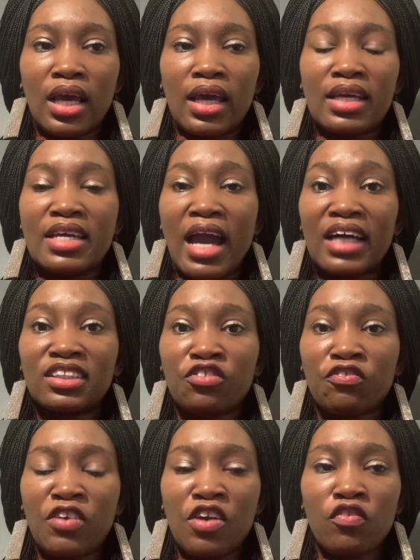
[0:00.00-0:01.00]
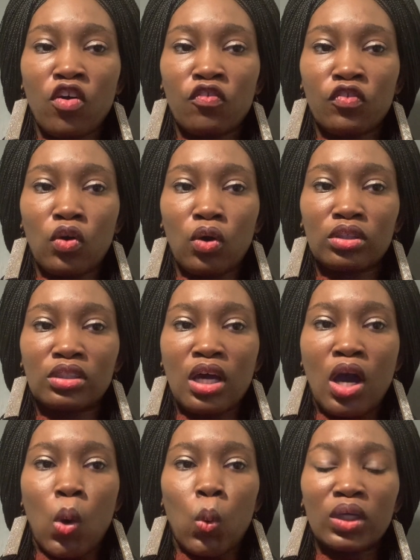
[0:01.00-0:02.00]
He had the favor of God.
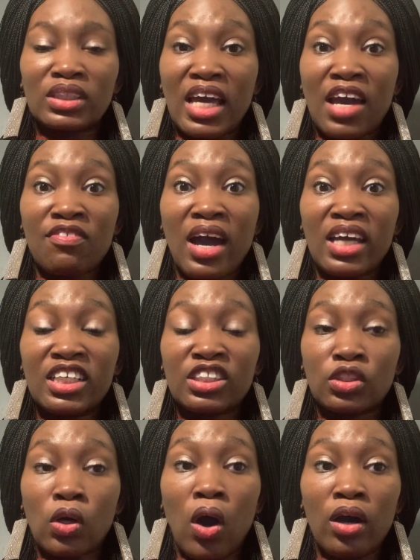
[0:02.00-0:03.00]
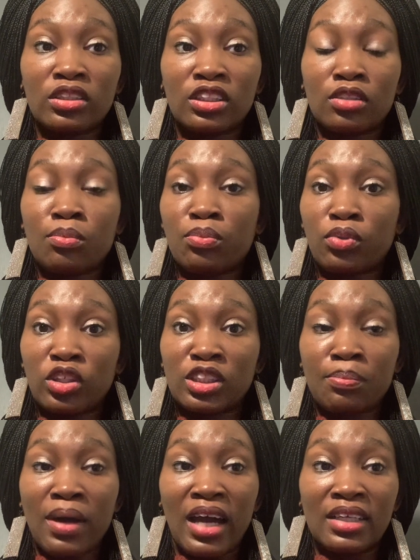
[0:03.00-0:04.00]
Whatever he touched
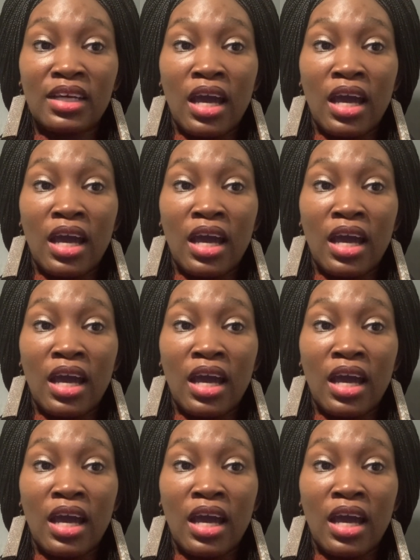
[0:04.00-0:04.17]
prospered.